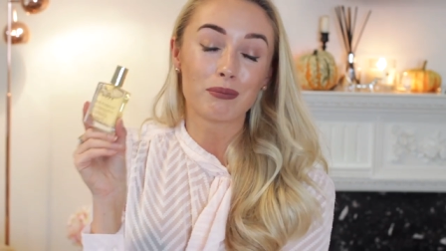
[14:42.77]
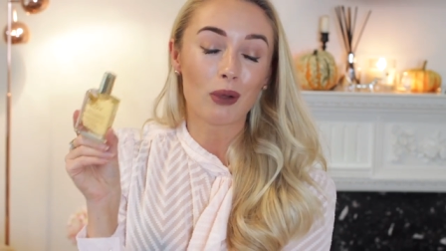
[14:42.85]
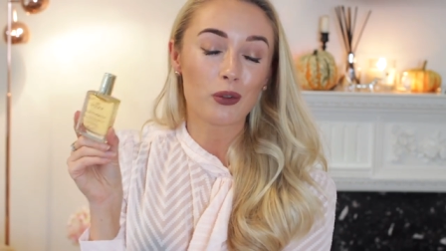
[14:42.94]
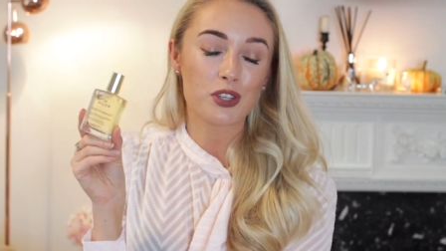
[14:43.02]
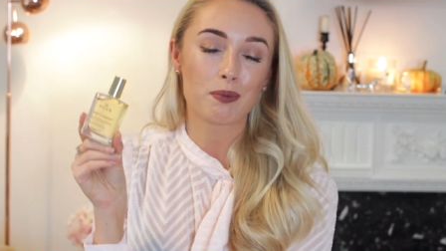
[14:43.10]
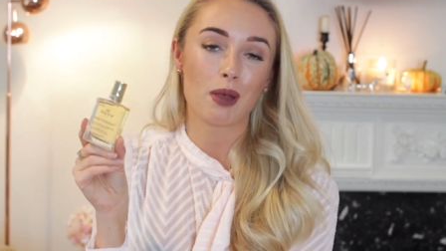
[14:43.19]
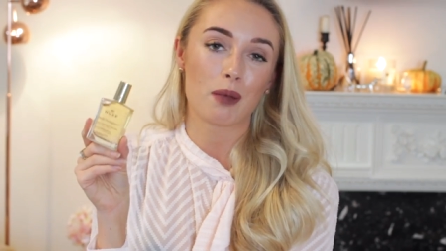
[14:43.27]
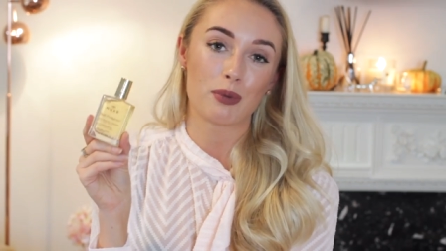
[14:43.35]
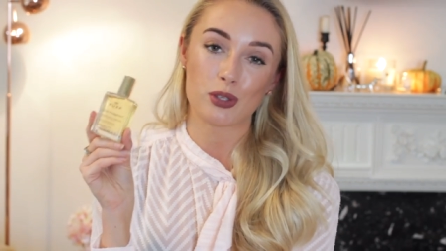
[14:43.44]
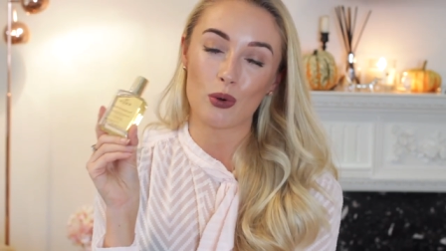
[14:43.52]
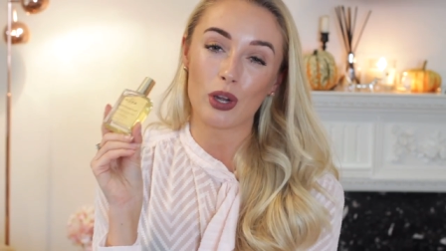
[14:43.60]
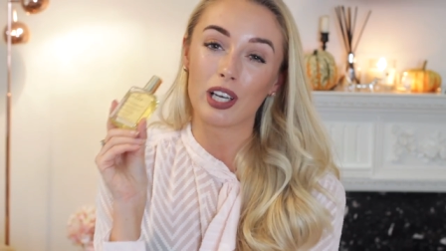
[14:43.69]
A
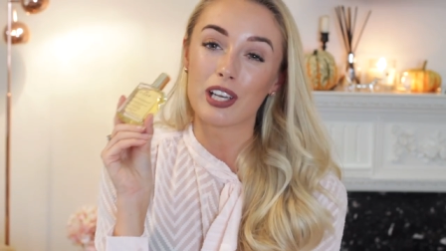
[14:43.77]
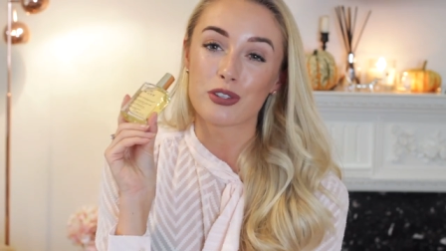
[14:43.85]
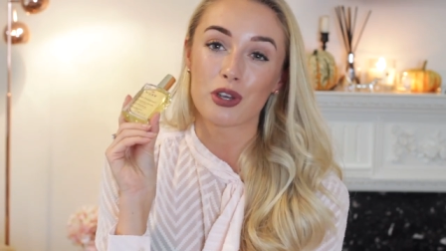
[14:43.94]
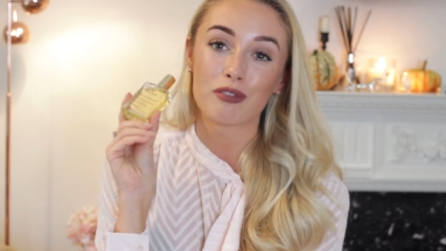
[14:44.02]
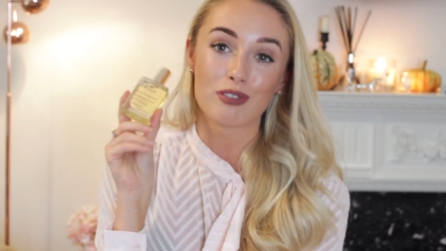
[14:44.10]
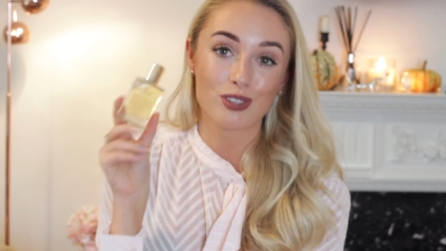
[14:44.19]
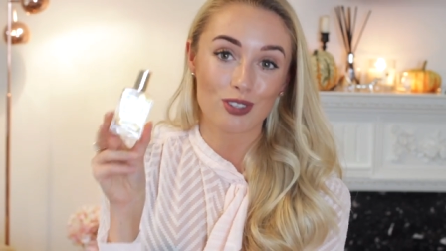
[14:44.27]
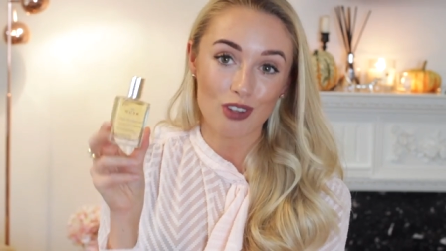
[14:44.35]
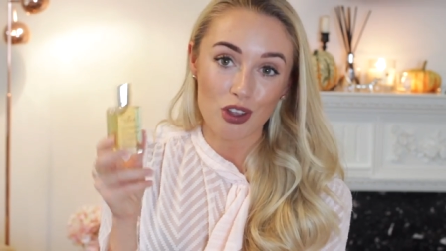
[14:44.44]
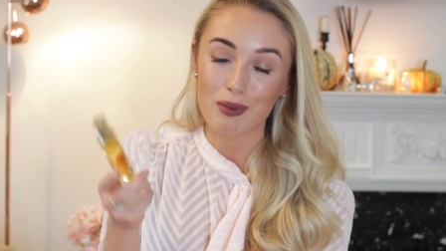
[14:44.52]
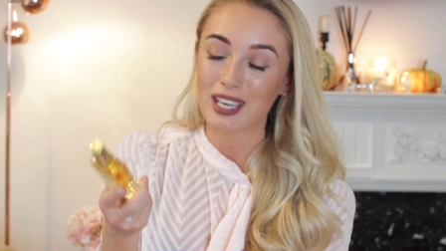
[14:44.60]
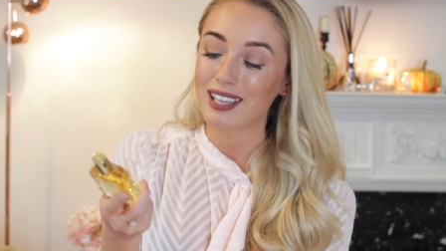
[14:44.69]
multi-purpose oil is good for
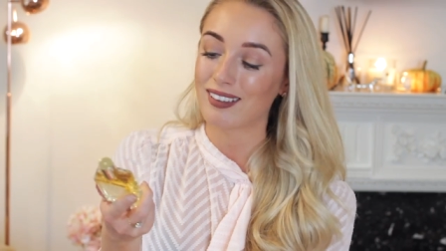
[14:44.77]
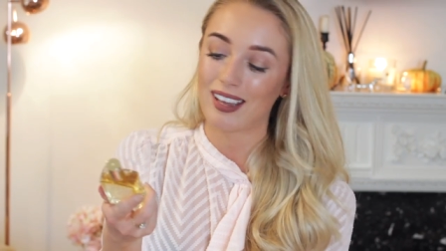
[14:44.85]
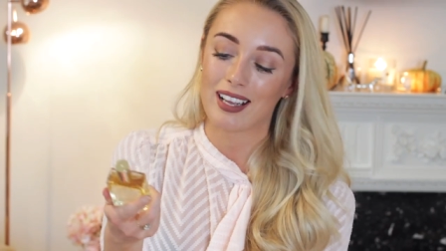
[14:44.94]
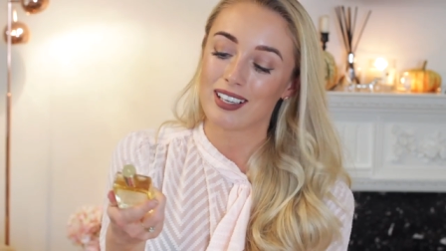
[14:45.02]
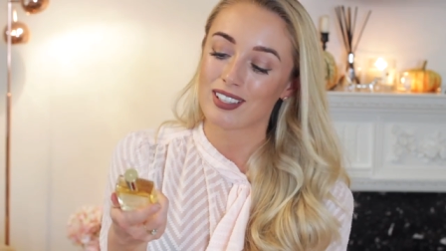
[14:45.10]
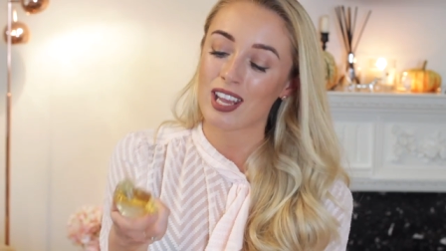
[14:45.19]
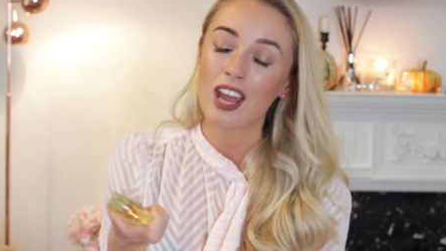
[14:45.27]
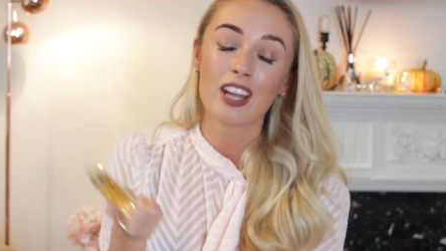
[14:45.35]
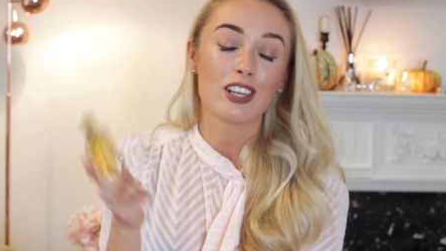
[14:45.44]
so many things.